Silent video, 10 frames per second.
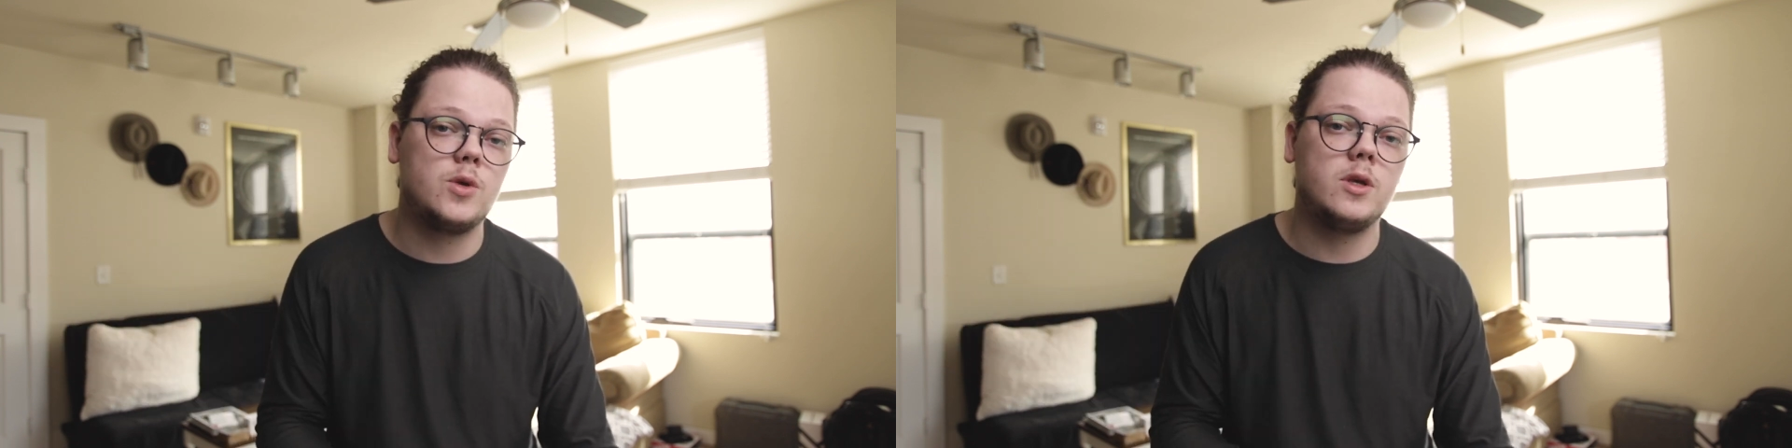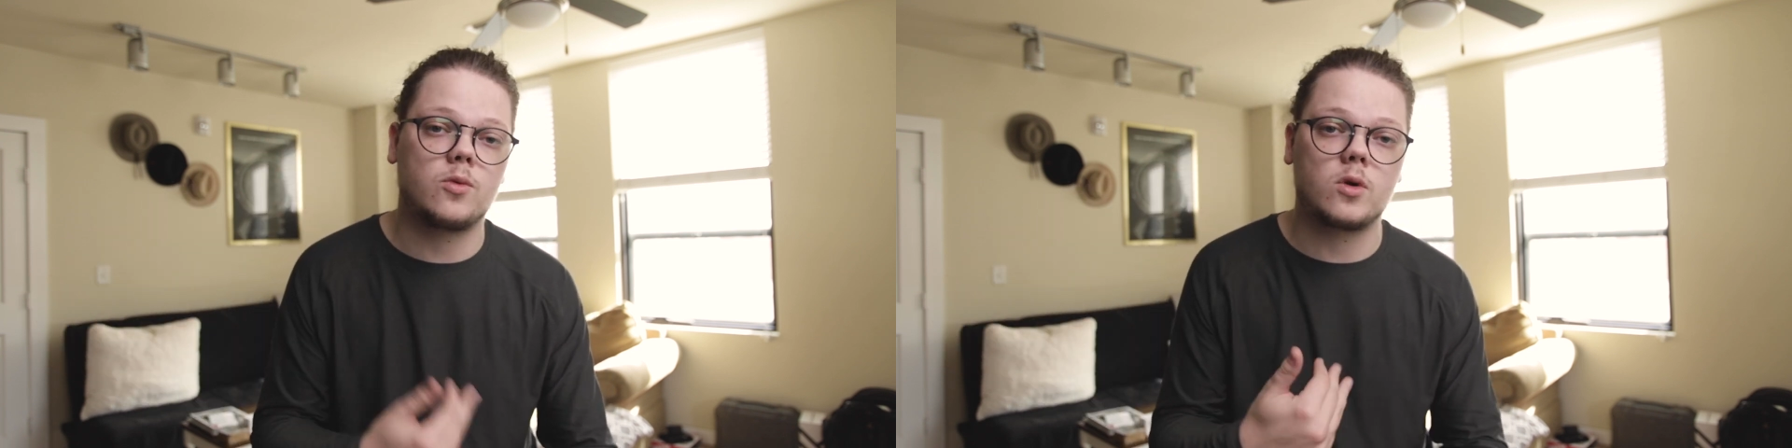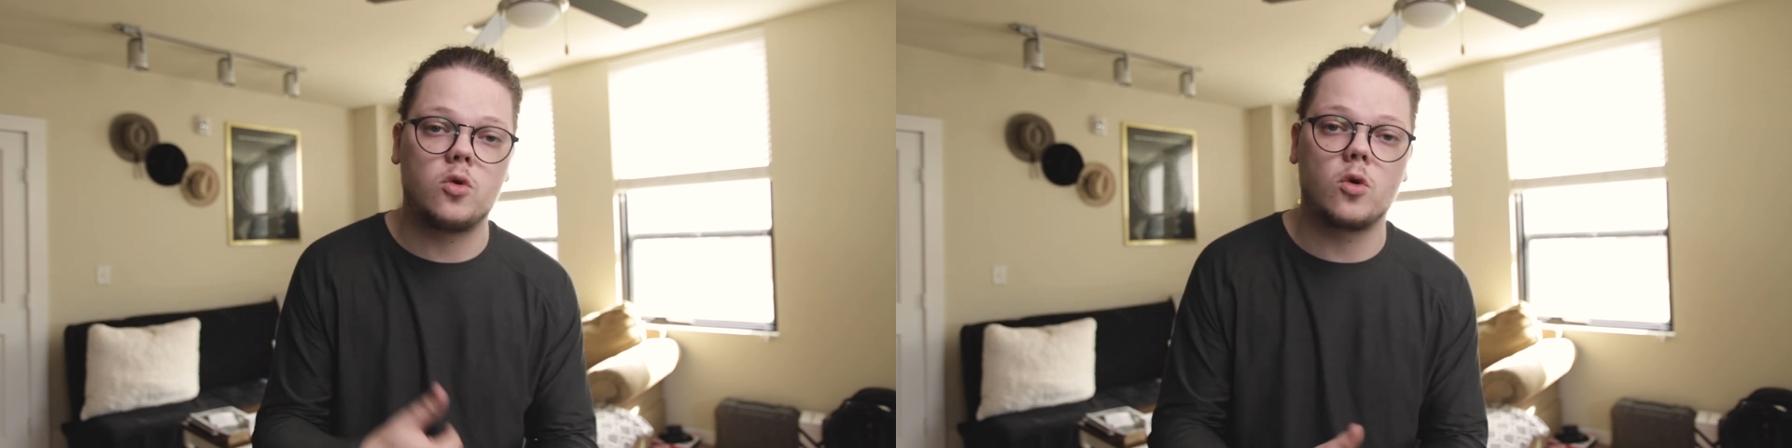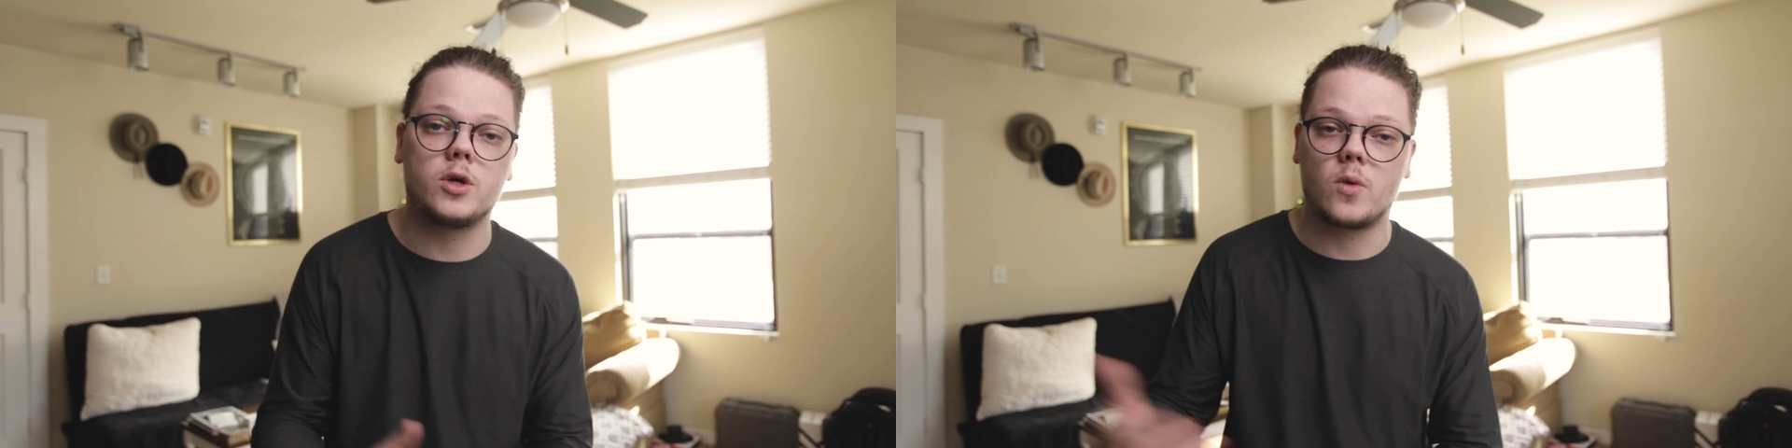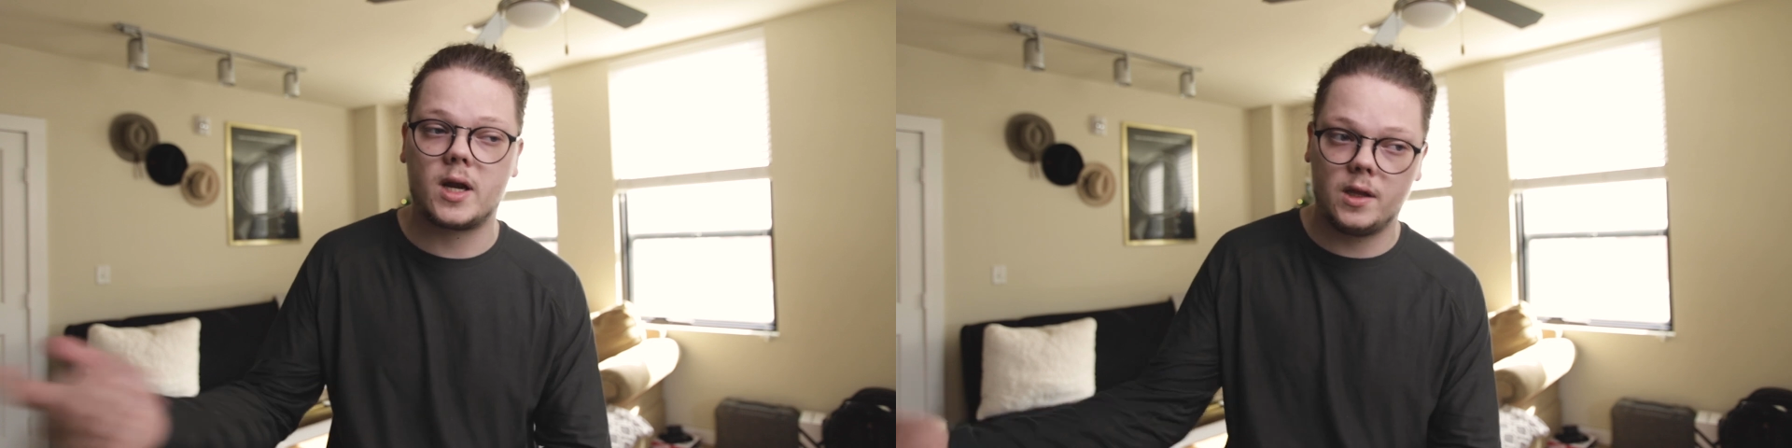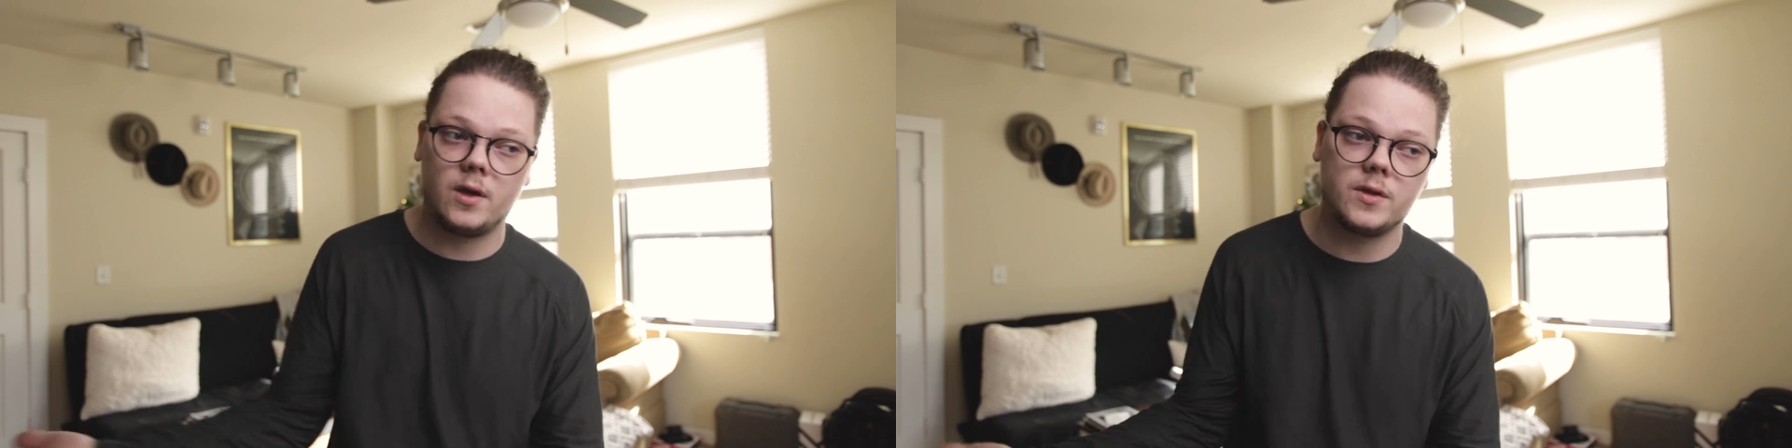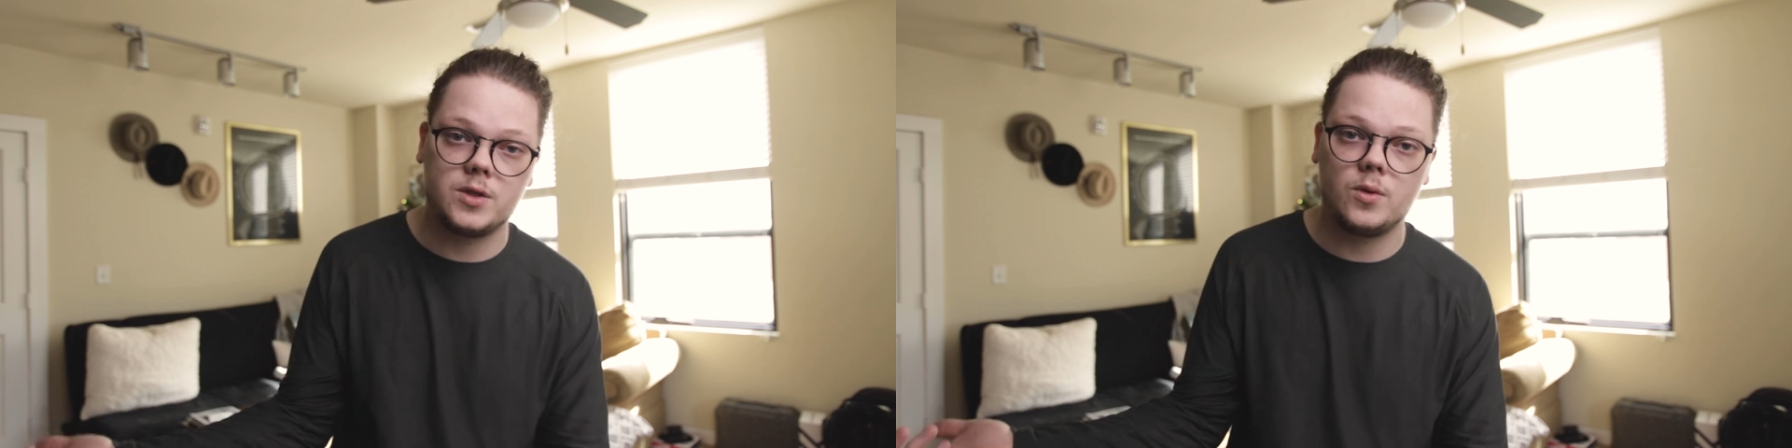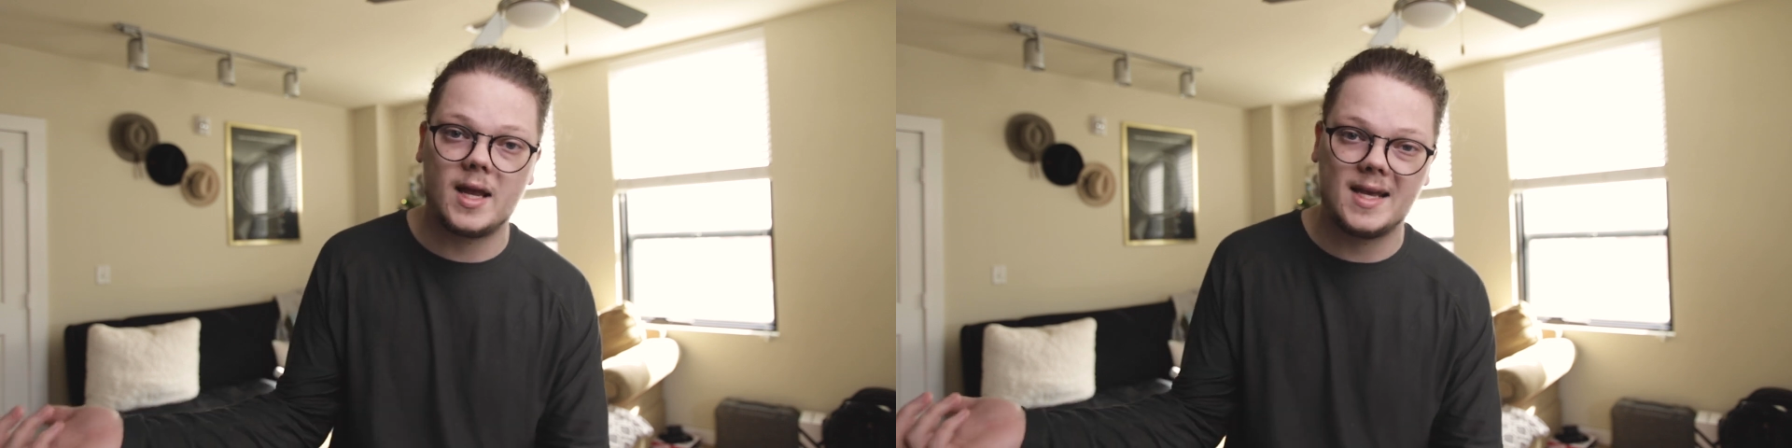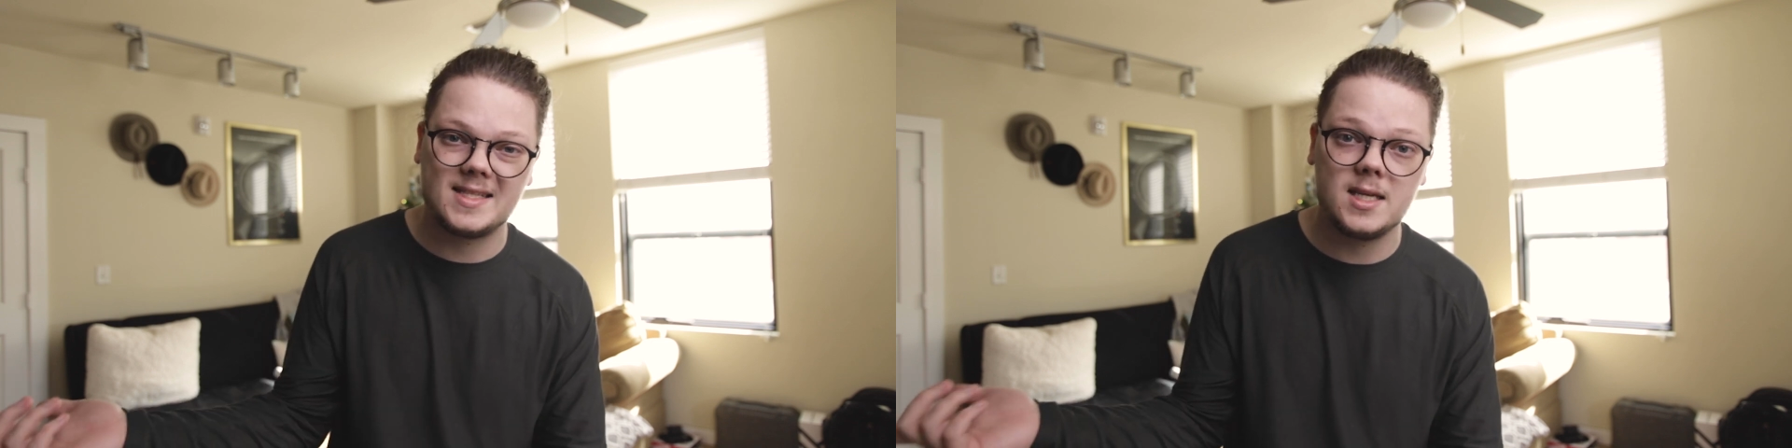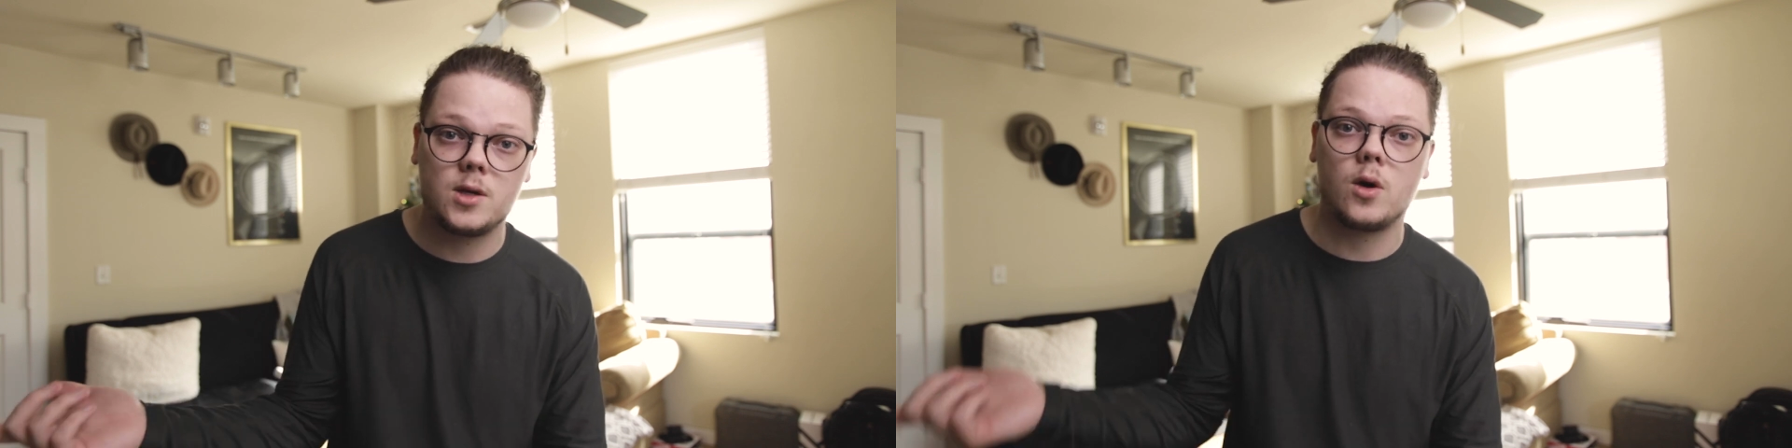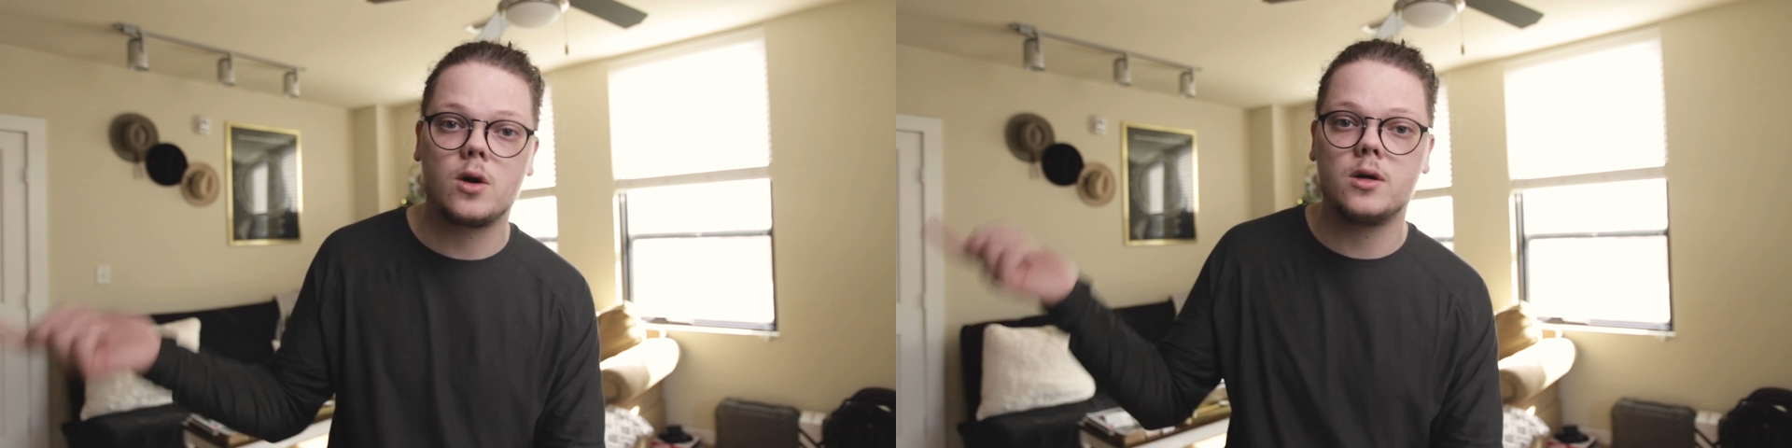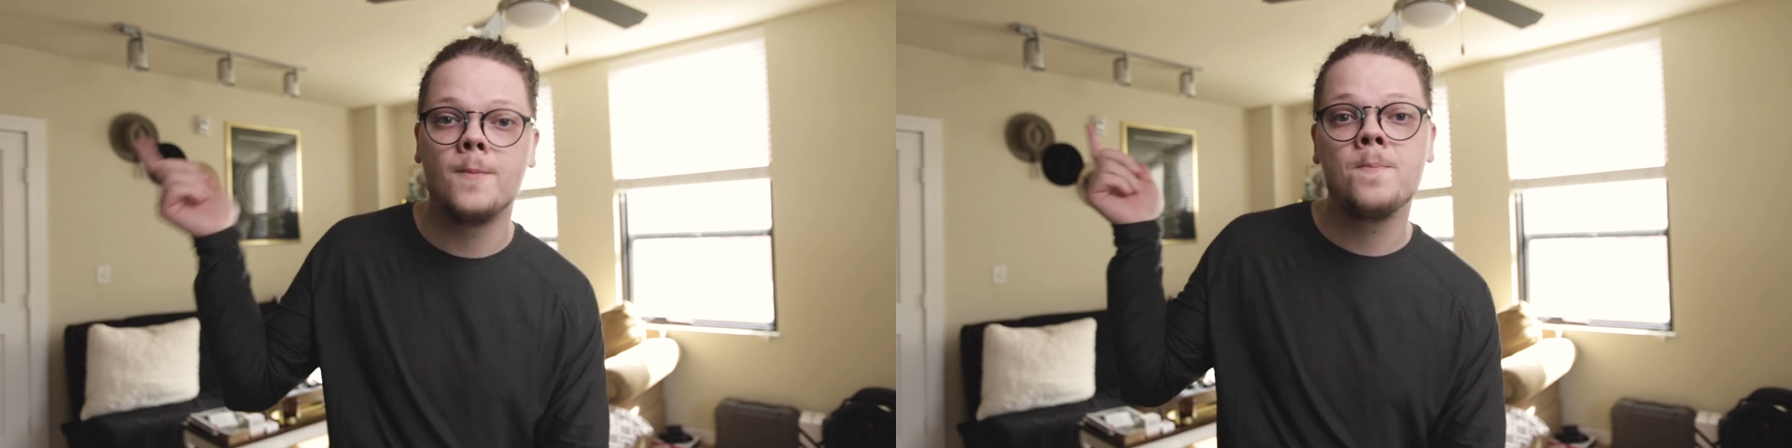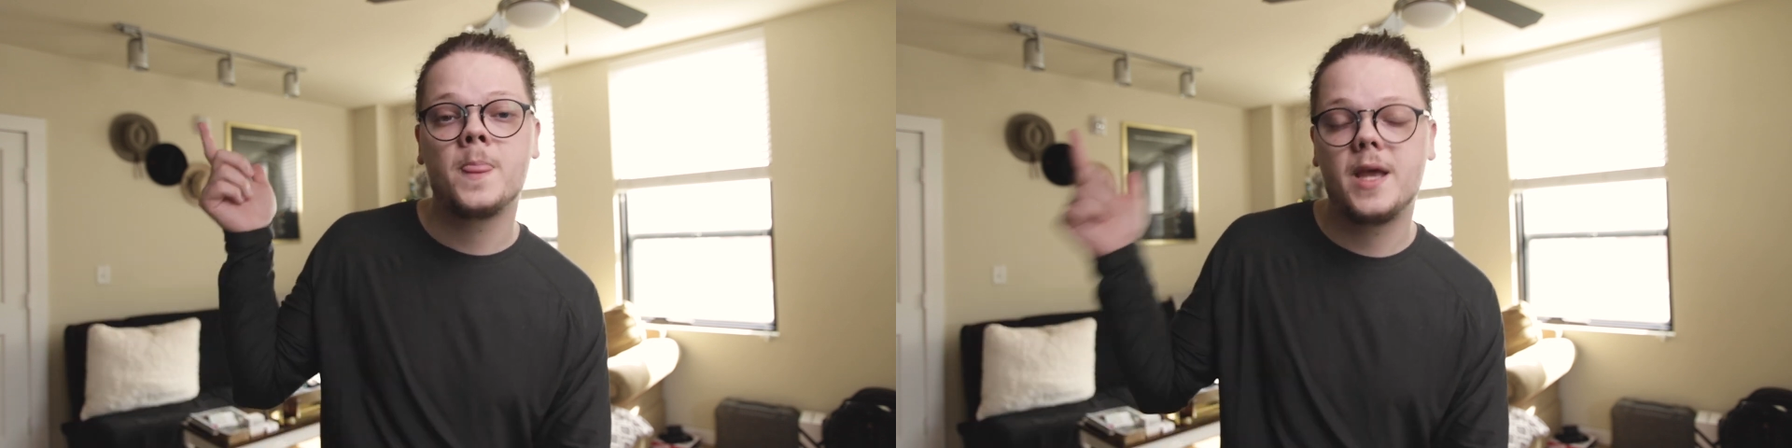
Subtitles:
You either record directly onto an SD card